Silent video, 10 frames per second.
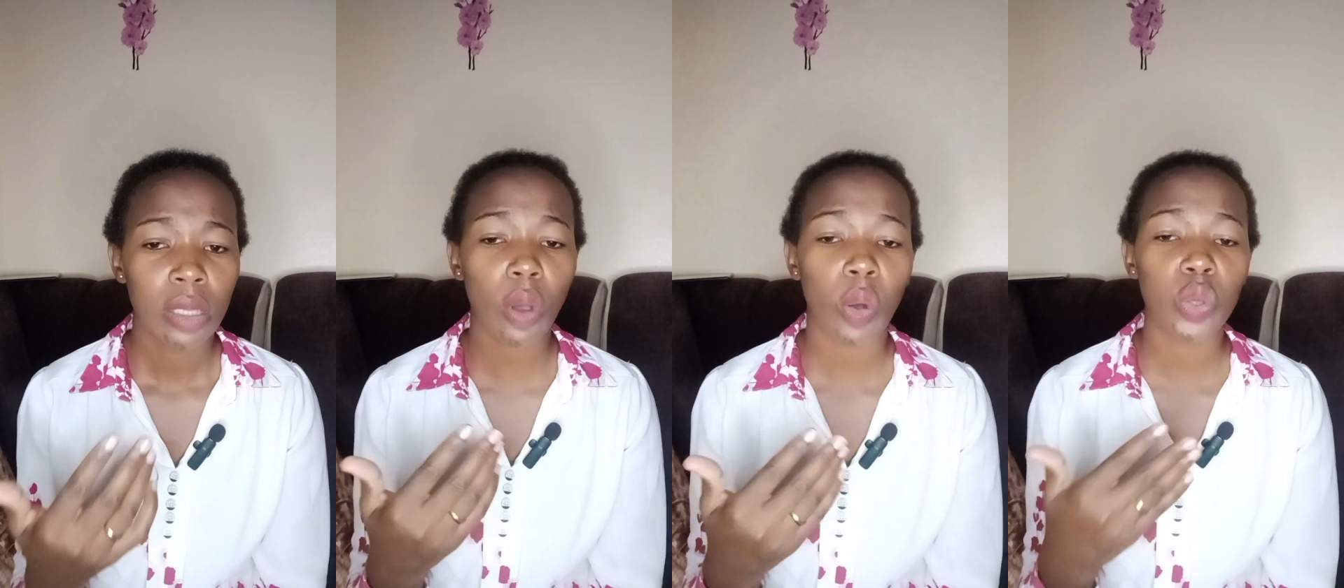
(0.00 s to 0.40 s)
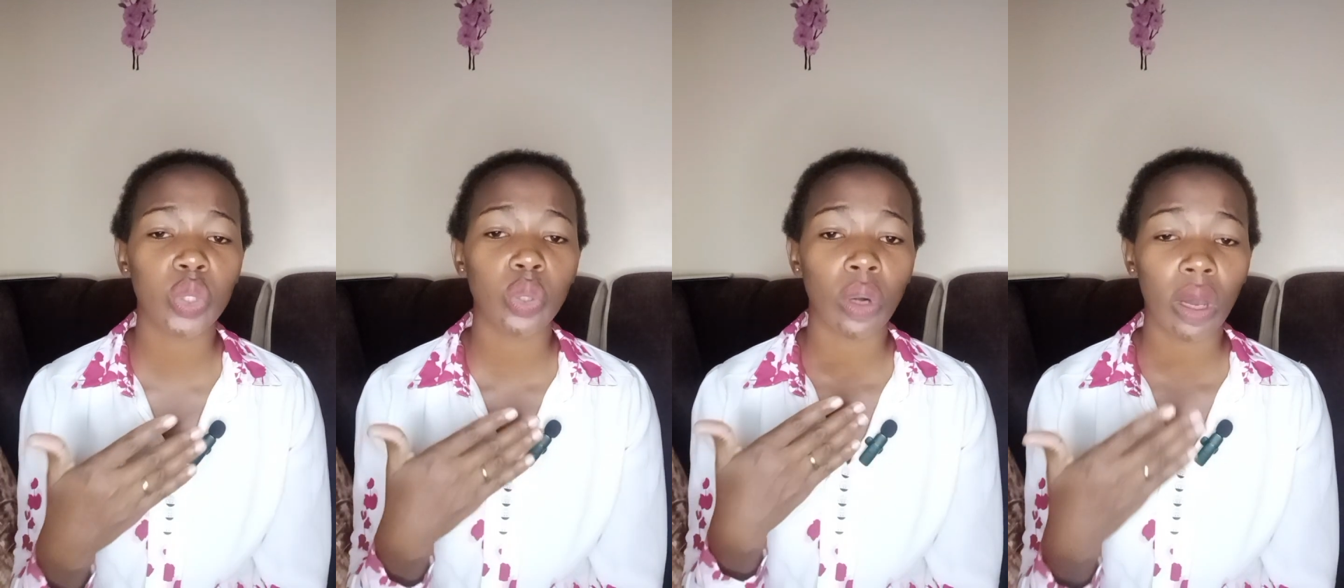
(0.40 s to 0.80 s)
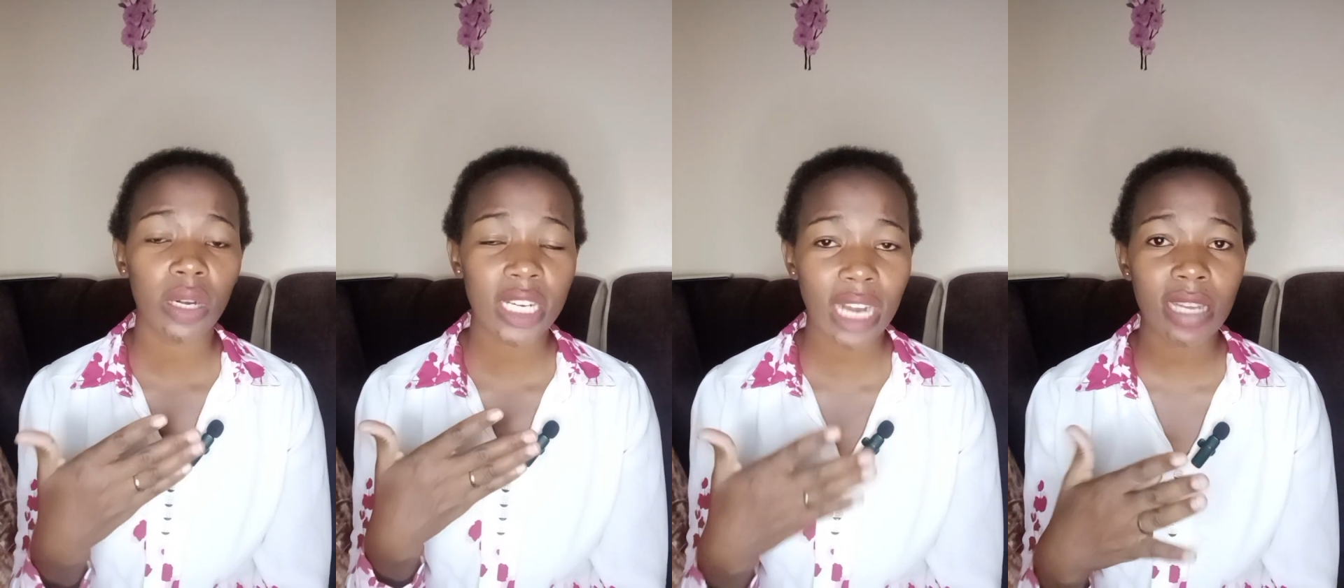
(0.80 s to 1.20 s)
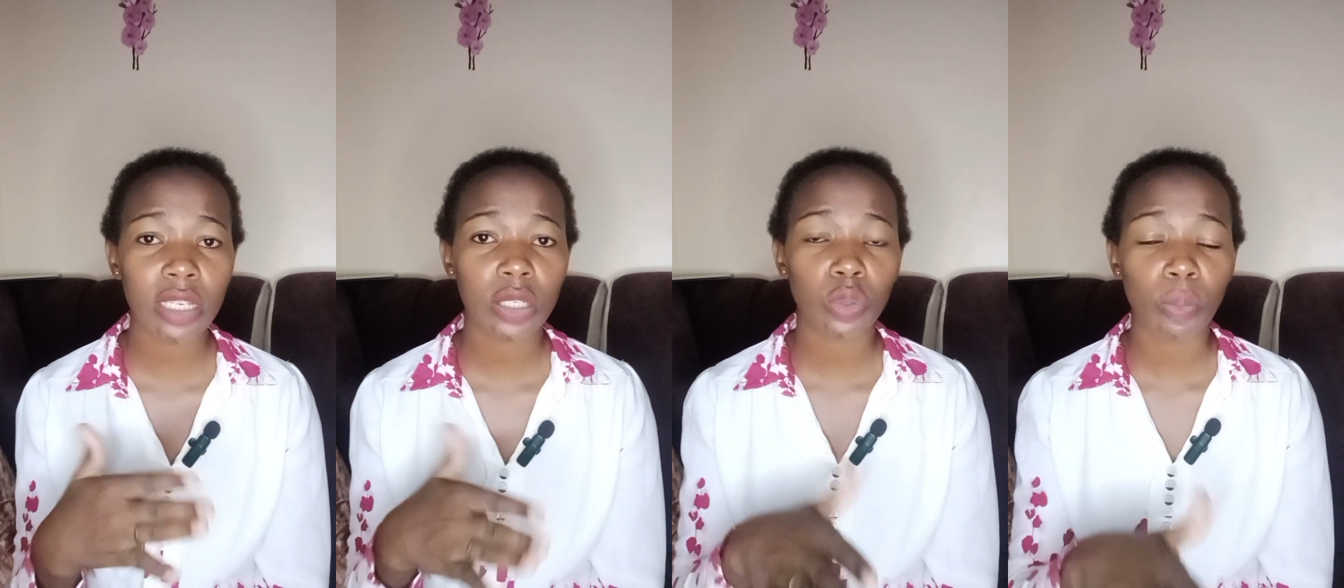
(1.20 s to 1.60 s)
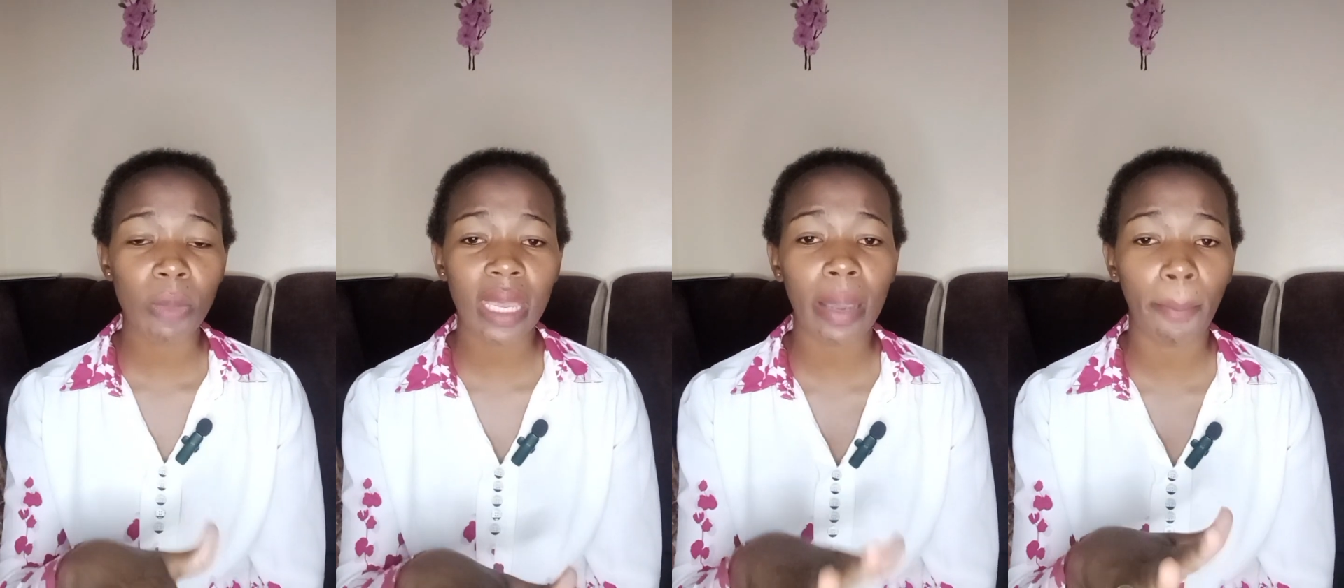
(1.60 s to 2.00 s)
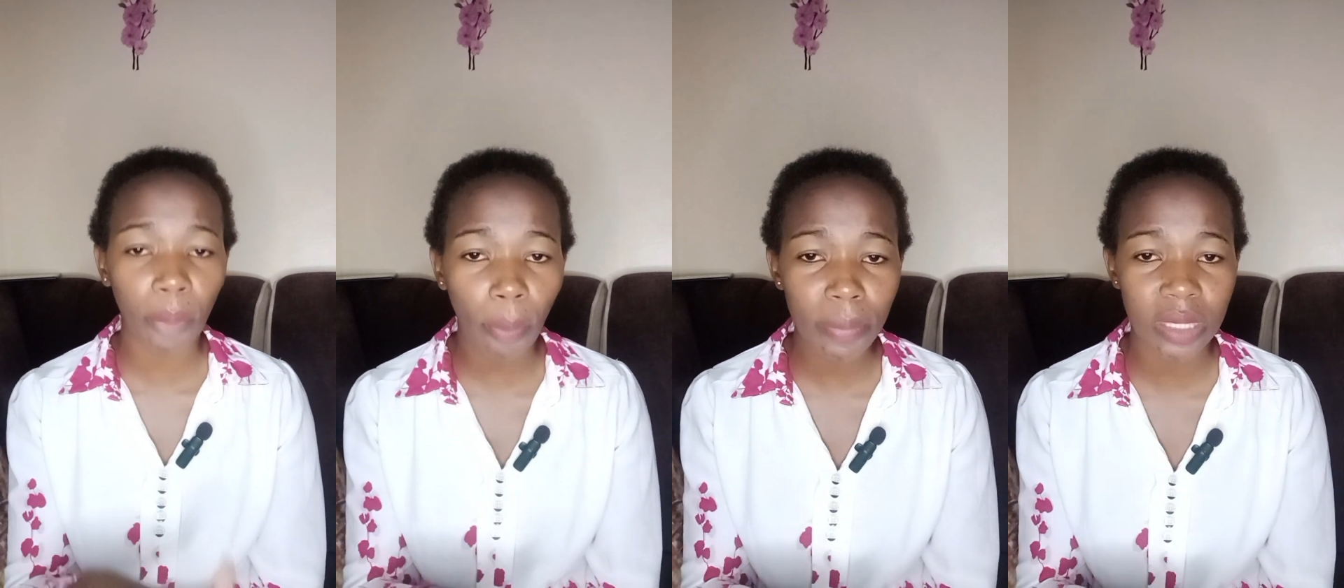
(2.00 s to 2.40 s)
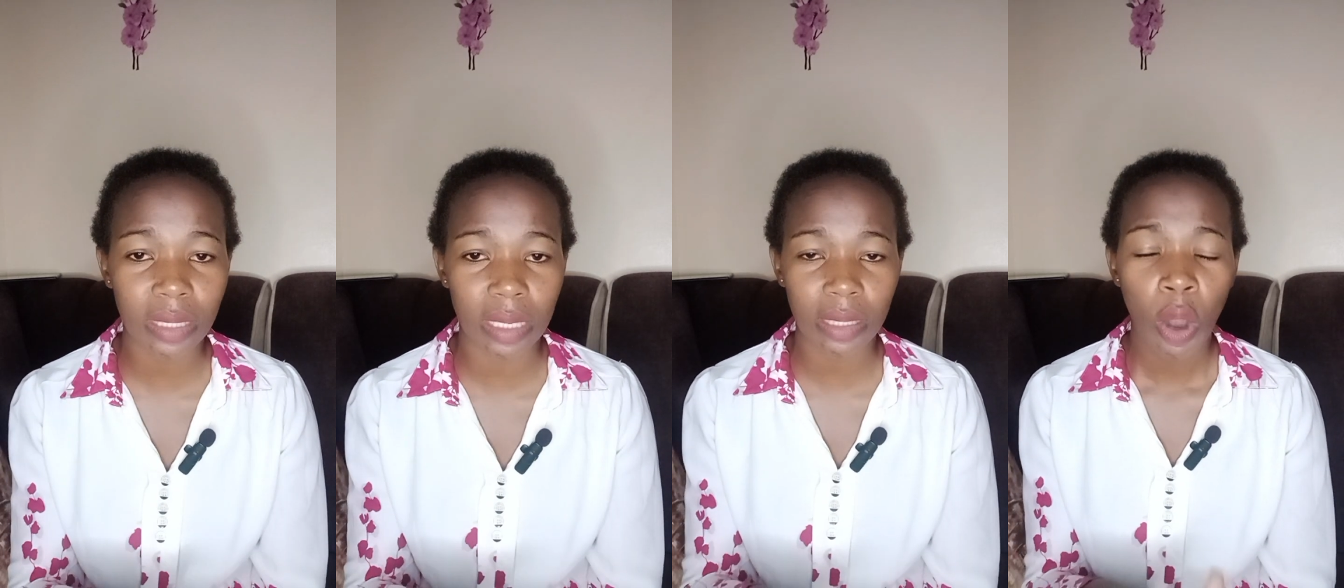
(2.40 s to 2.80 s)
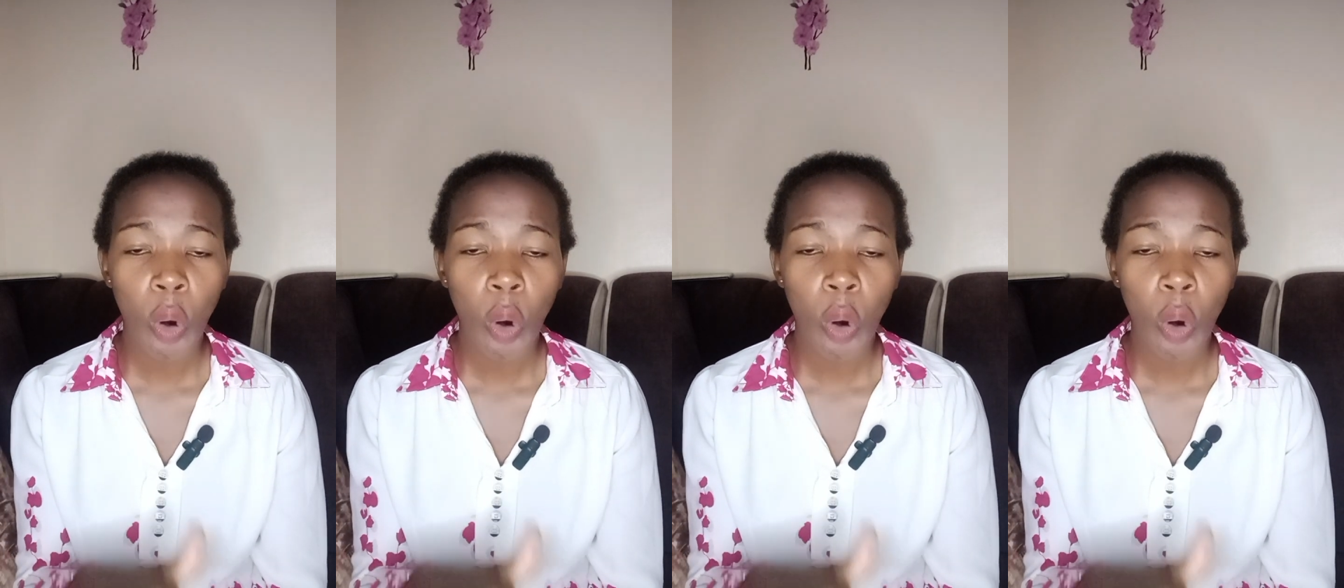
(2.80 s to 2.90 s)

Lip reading: So you should not rush to making promises